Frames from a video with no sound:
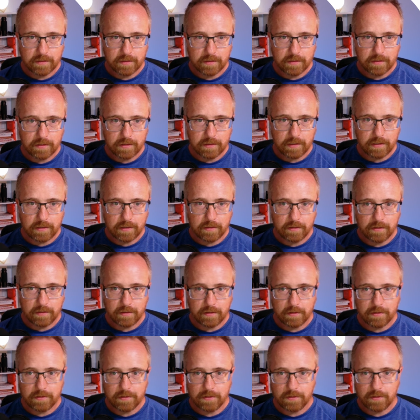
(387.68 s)
Yeah, there it
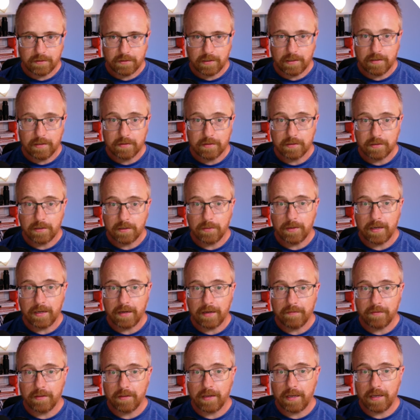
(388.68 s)
is. Okay, so now we
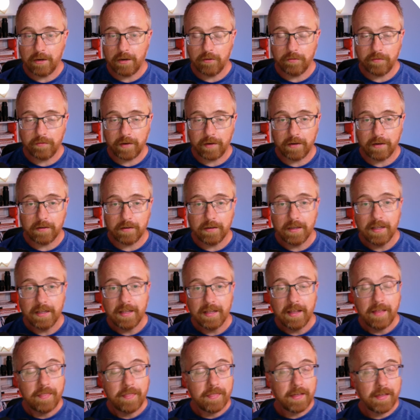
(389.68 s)
have the header file.
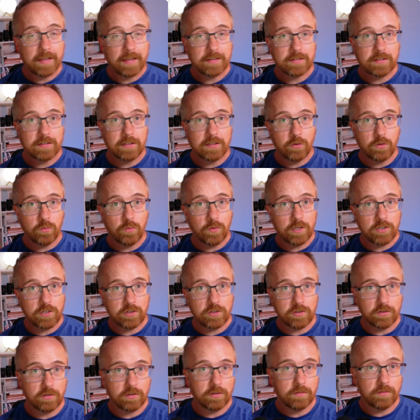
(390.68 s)
That's the
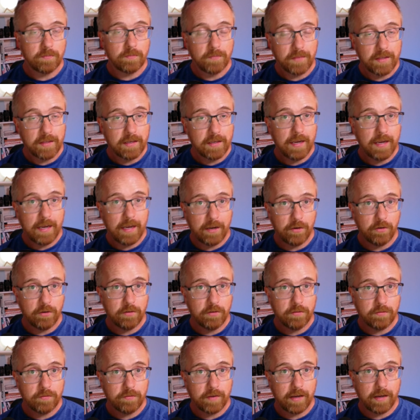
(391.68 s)
original header
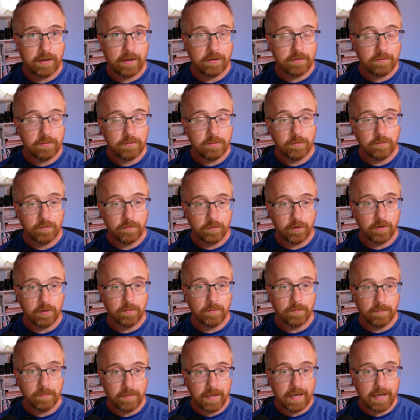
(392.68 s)
file
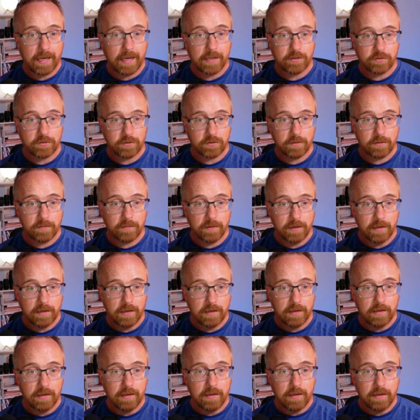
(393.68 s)
from Astra,
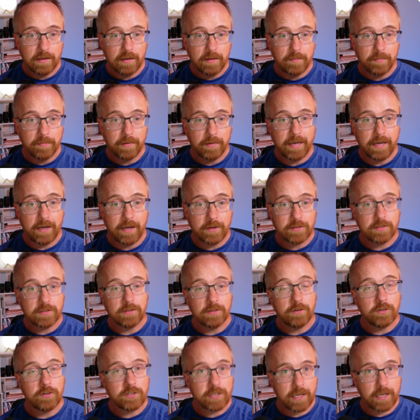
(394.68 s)
but now it's in our
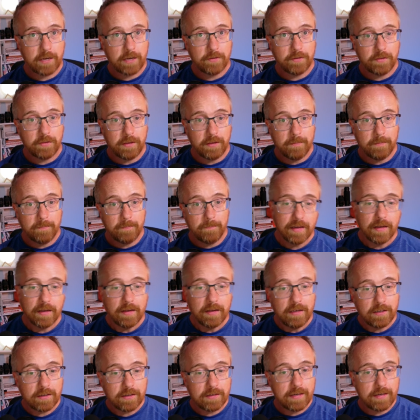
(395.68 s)
child theme.
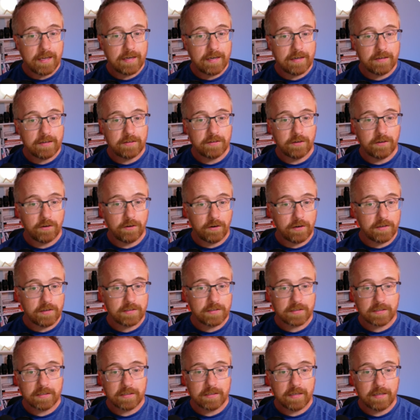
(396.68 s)
You can edit it to your heart's
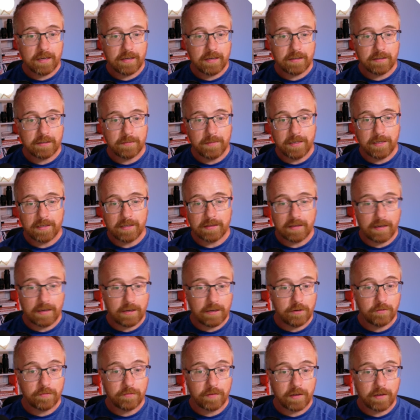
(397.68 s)
content to make the
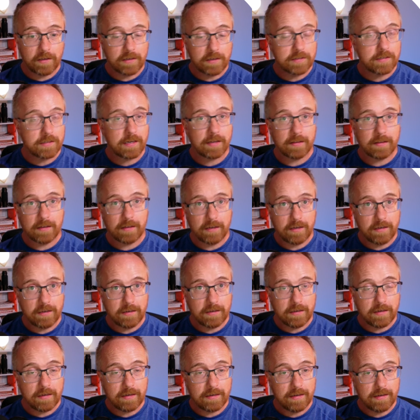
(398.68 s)
header file exactly how you
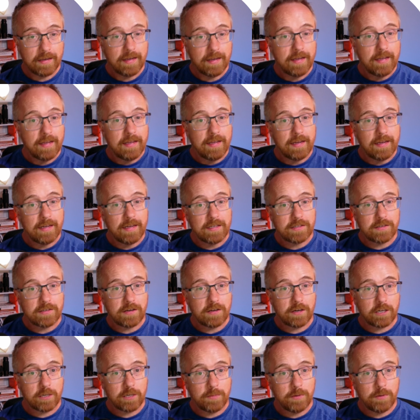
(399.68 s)
need it, and it's not
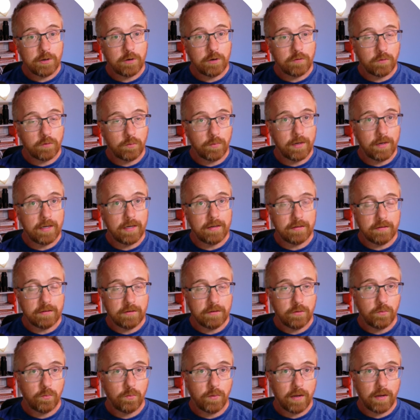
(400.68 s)
going to be overwritten
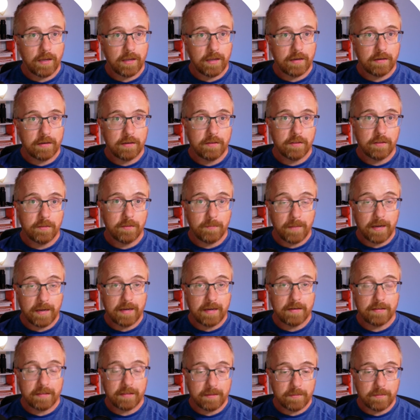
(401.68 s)
when the main
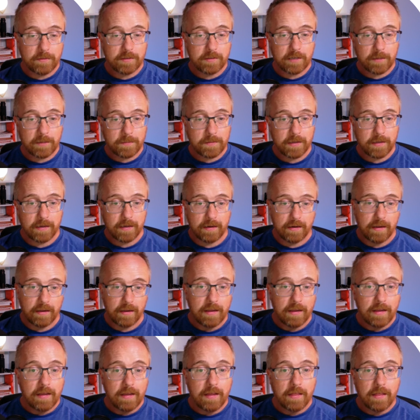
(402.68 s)
theme is updated.
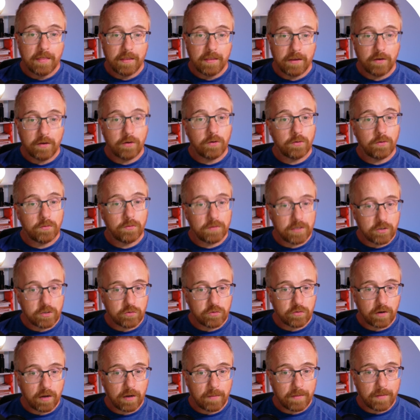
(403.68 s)
The only
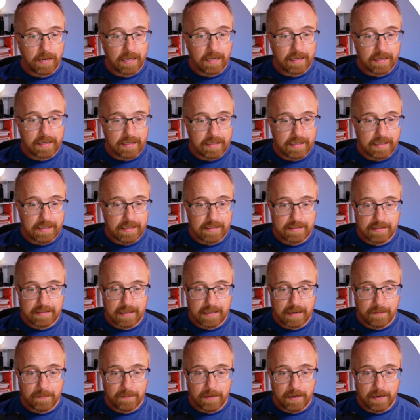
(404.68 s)
drawback is
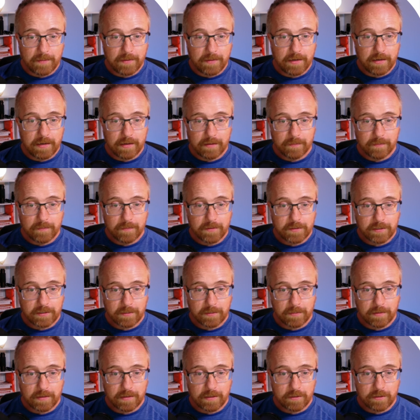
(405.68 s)
that maybe some
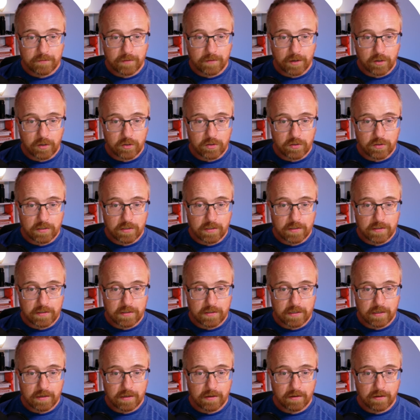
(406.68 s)
of these functions that you
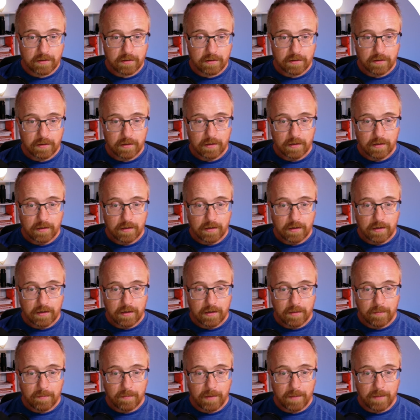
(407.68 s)
see here
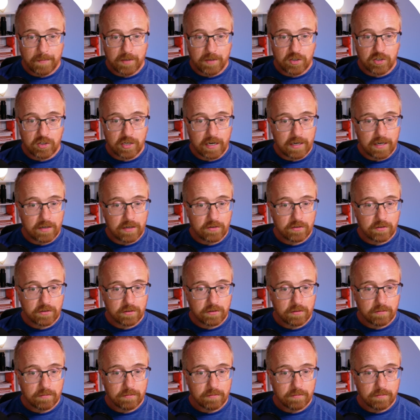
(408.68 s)
might be changed
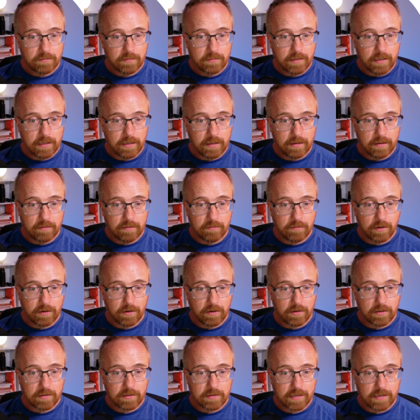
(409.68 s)
in
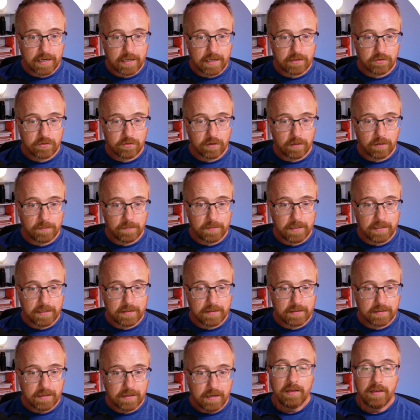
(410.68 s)
various Astra
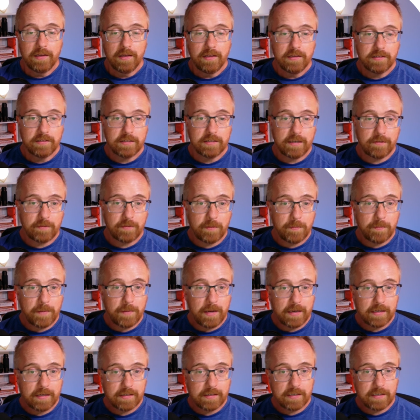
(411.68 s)
updates. So you have to be paying
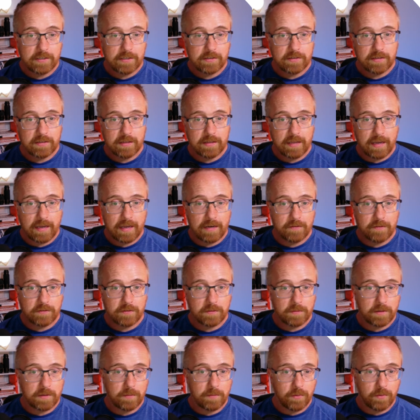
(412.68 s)
attention to that. If
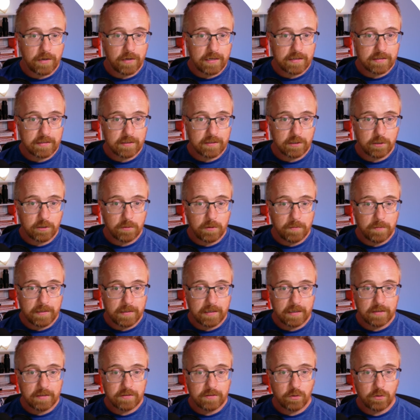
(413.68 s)
something breaks, it could be
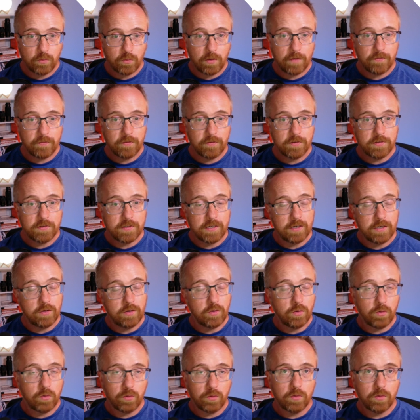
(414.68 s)
because you're referencing
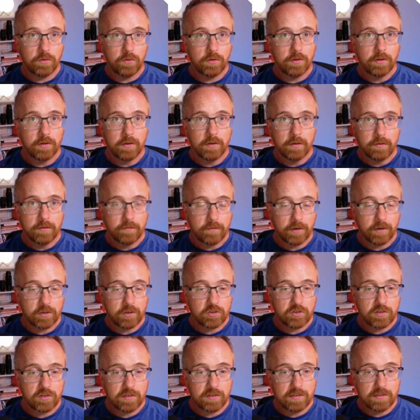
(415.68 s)
old
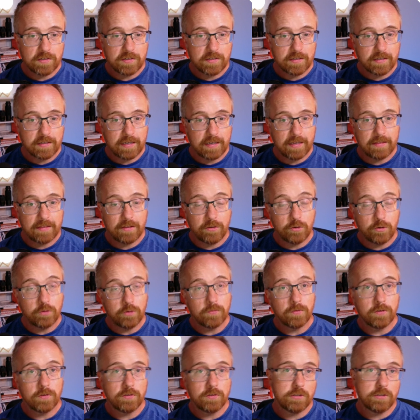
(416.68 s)
functions that the new
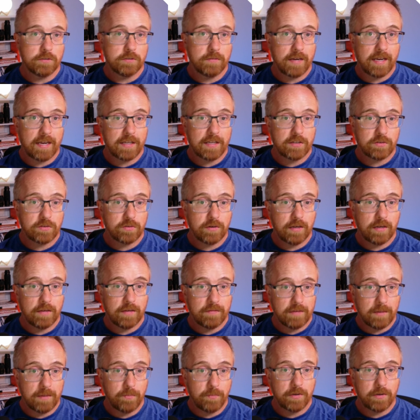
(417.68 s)
versions of Astra have
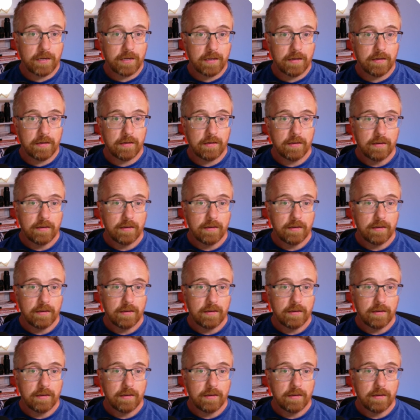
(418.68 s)
deprecated.